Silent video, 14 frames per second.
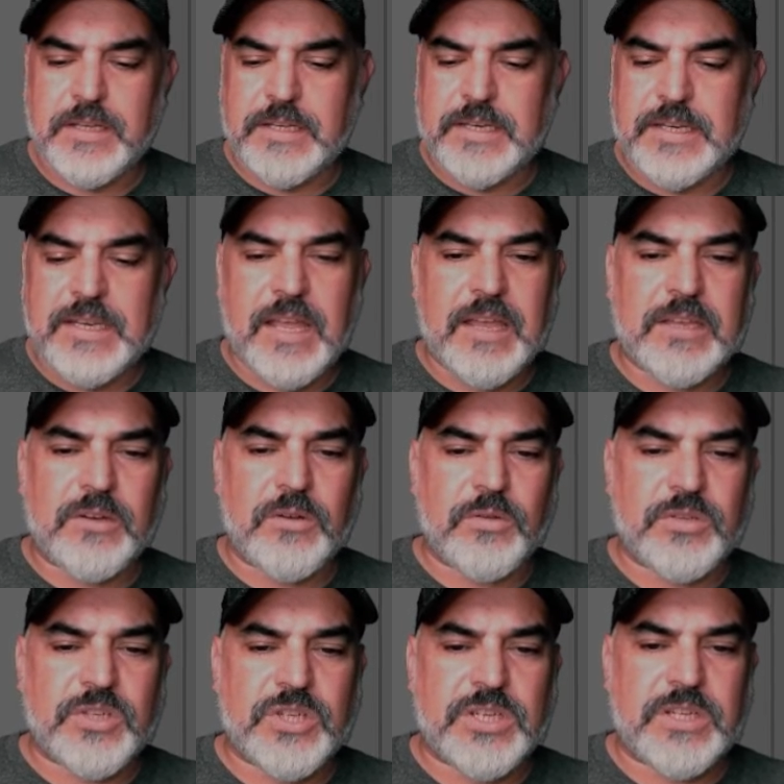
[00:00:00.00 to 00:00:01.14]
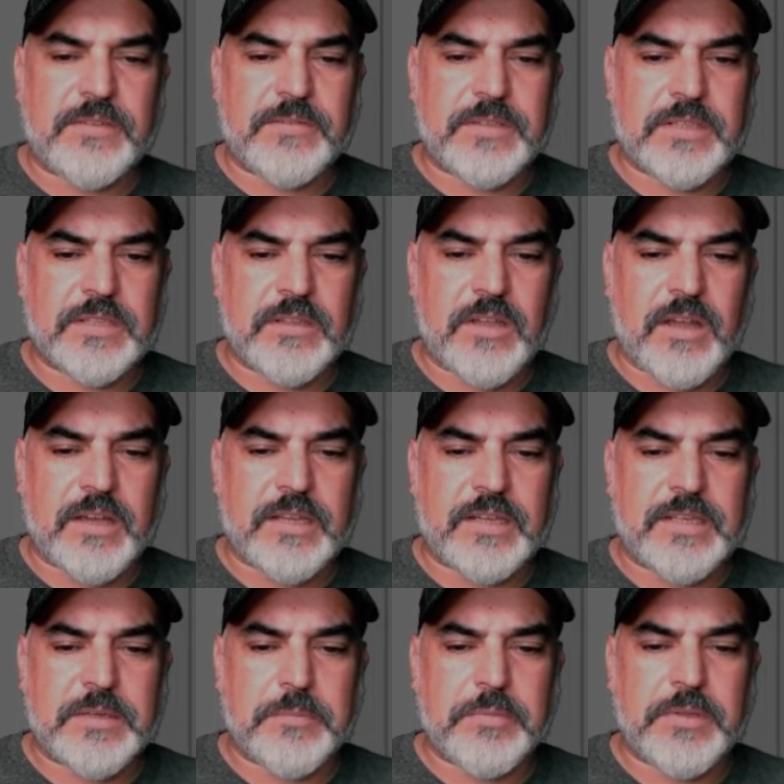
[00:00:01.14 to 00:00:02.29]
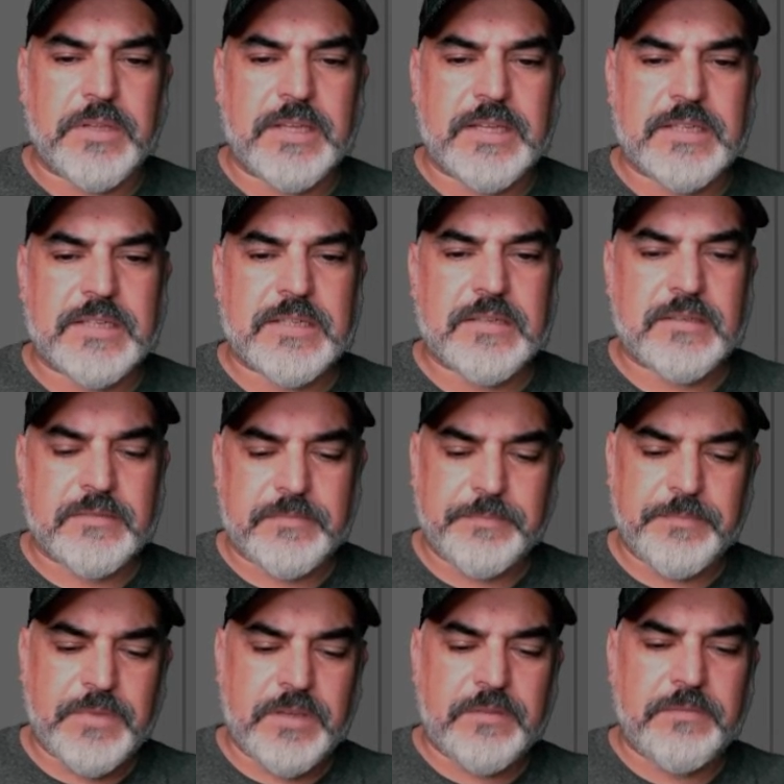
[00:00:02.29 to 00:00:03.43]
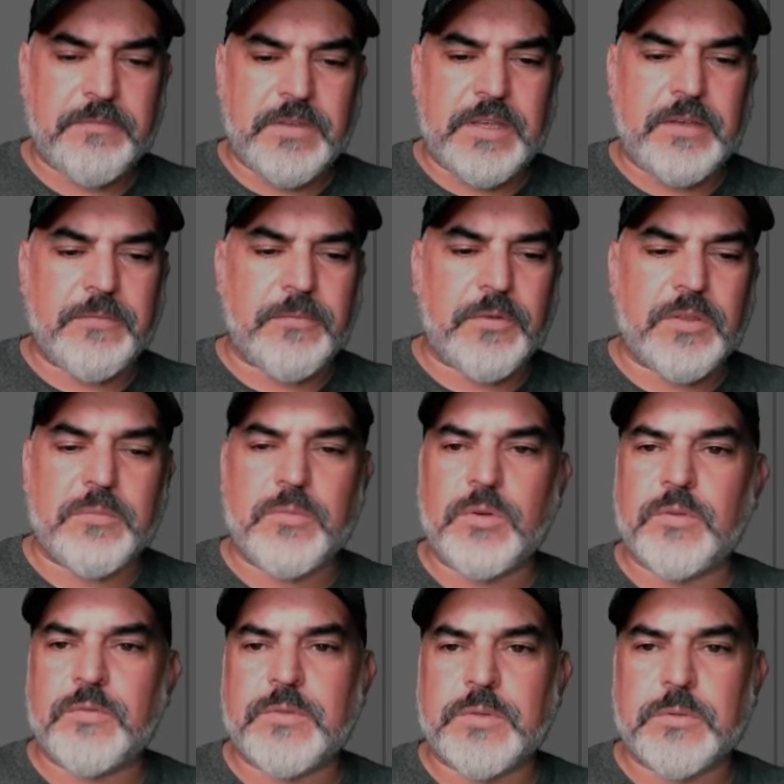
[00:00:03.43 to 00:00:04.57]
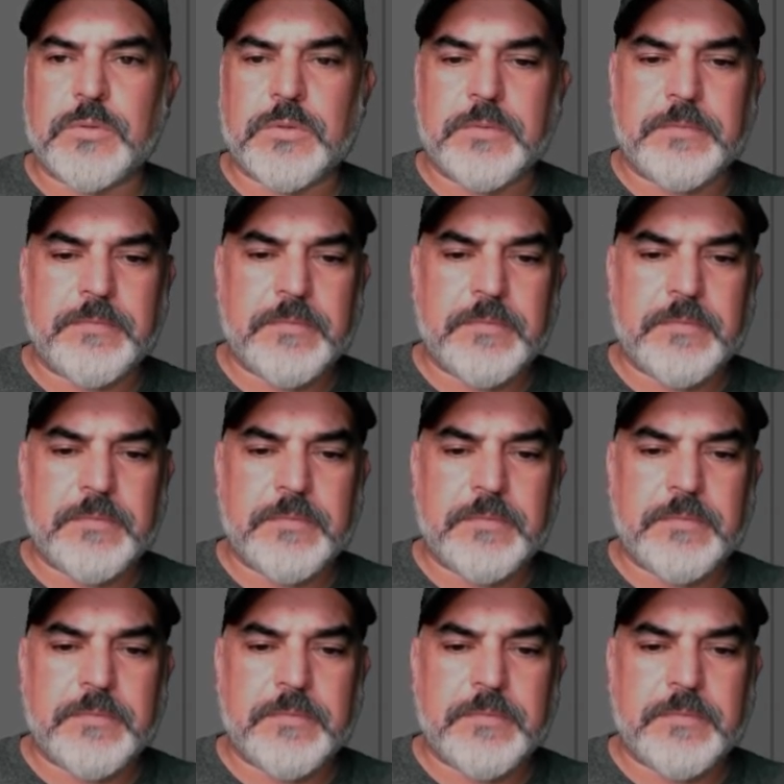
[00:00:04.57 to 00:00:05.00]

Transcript: Now I can hold Shift, lock it into place, V for the Move tool.